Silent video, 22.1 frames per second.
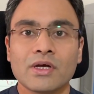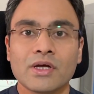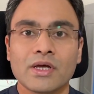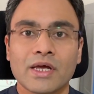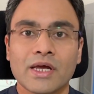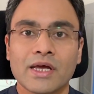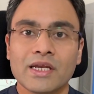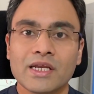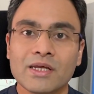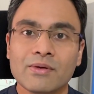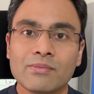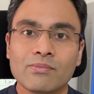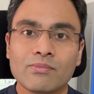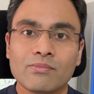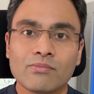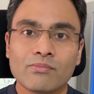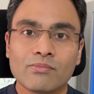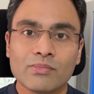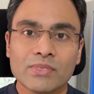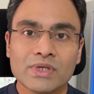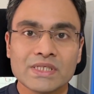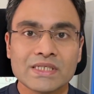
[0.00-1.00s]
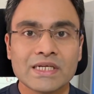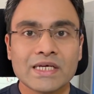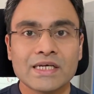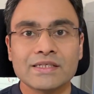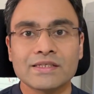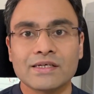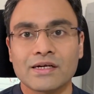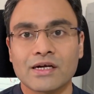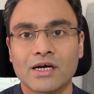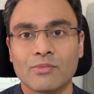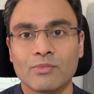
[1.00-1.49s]
any mistakes
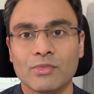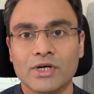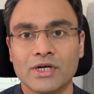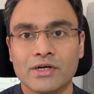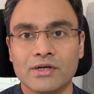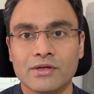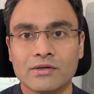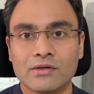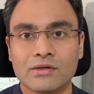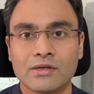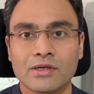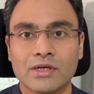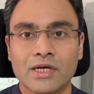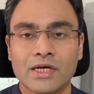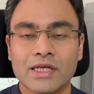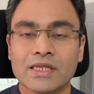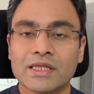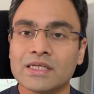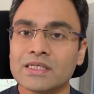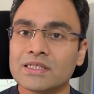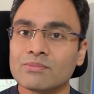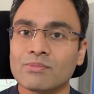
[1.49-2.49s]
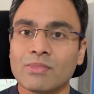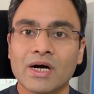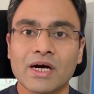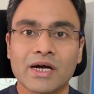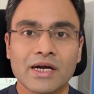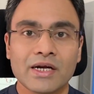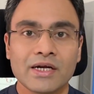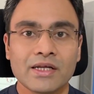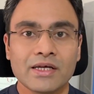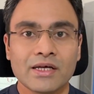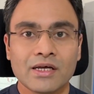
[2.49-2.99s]
are committed. In this
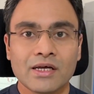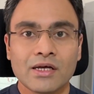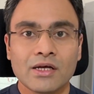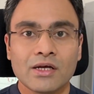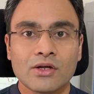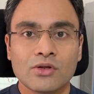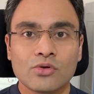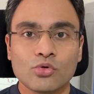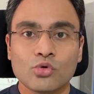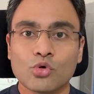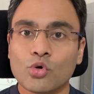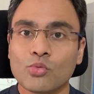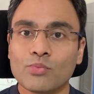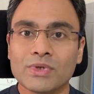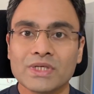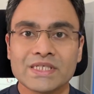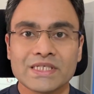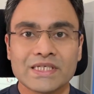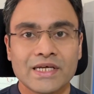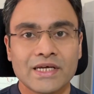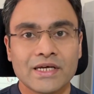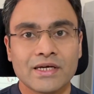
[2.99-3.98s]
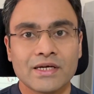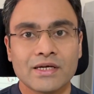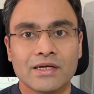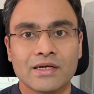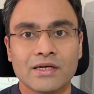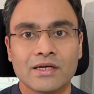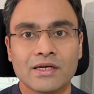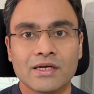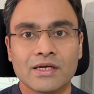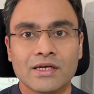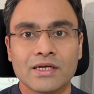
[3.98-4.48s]
market, no mistake
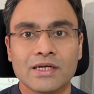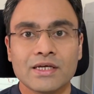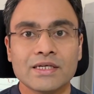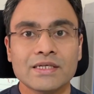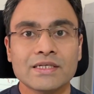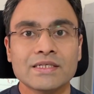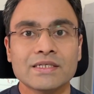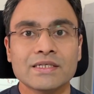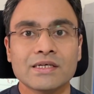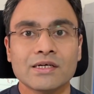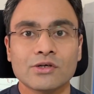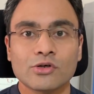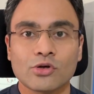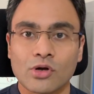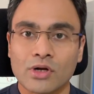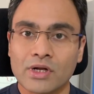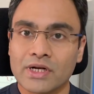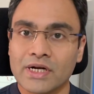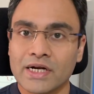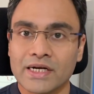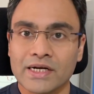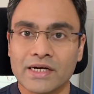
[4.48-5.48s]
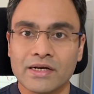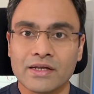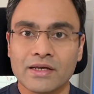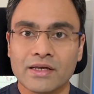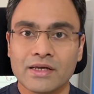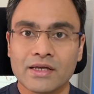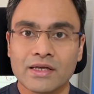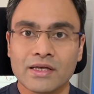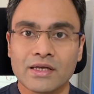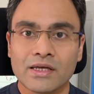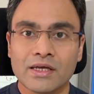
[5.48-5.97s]
is tolerated.
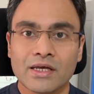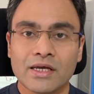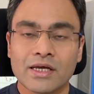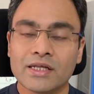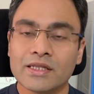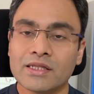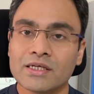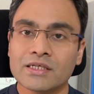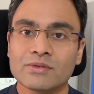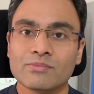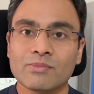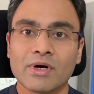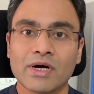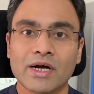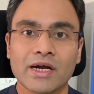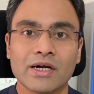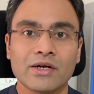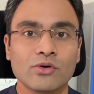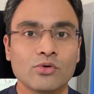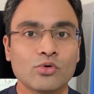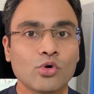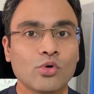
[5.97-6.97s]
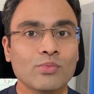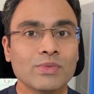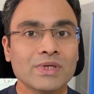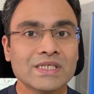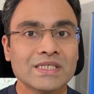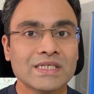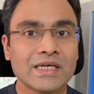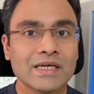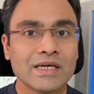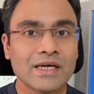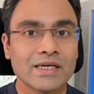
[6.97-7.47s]
In this market, no
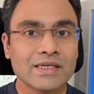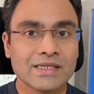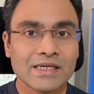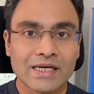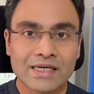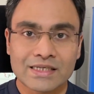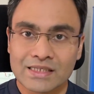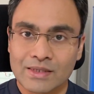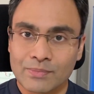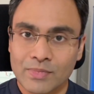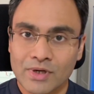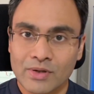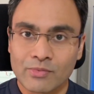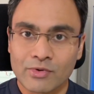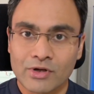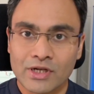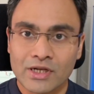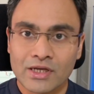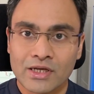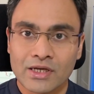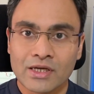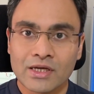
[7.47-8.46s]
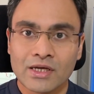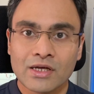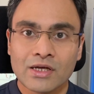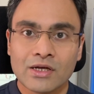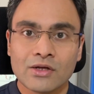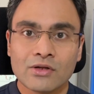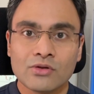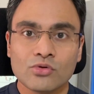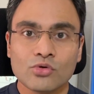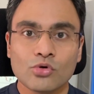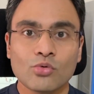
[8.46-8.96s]
mistake is acceptable.
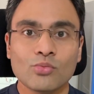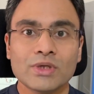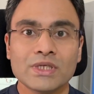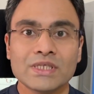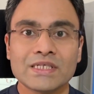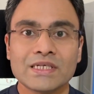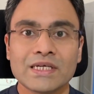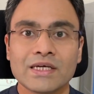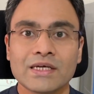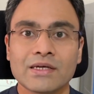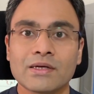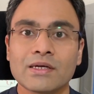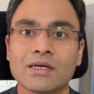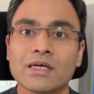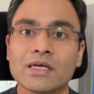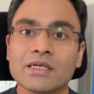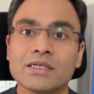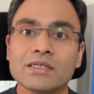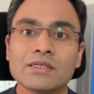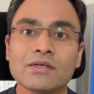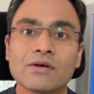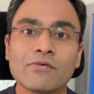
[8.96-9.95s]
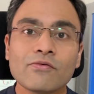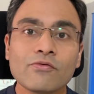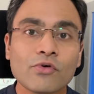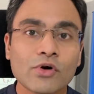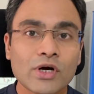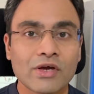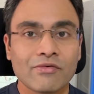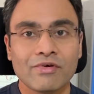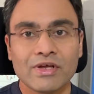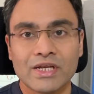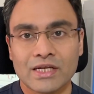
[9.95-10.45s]
No mistake is
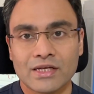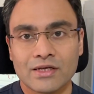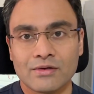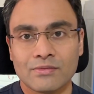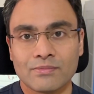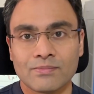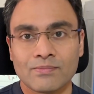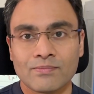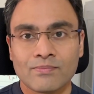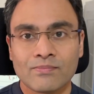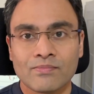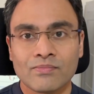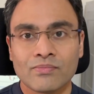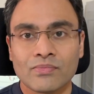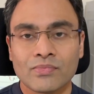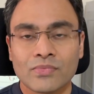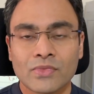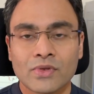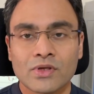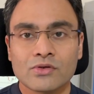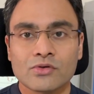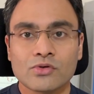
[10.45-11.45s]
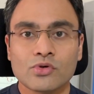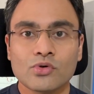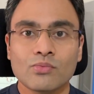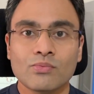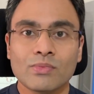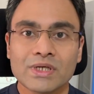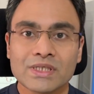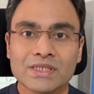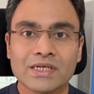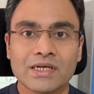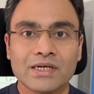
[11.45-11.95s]
forgiven. So you
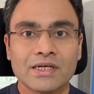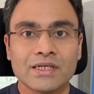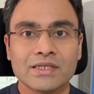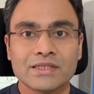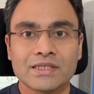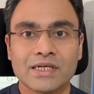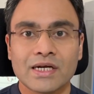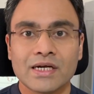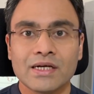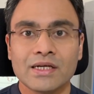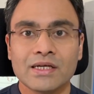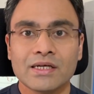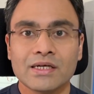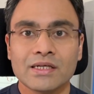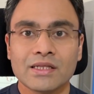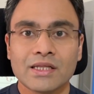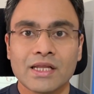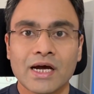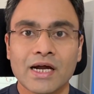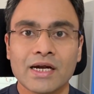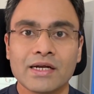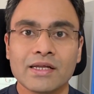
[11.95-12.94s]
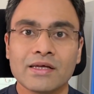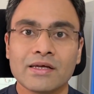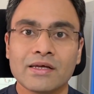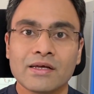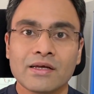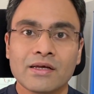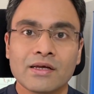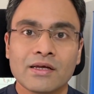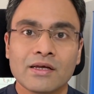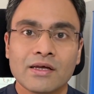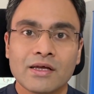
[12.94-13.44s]
must understand that
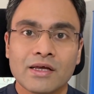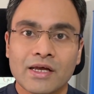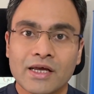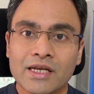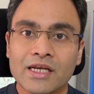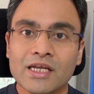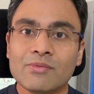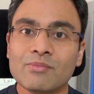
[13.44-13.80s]
any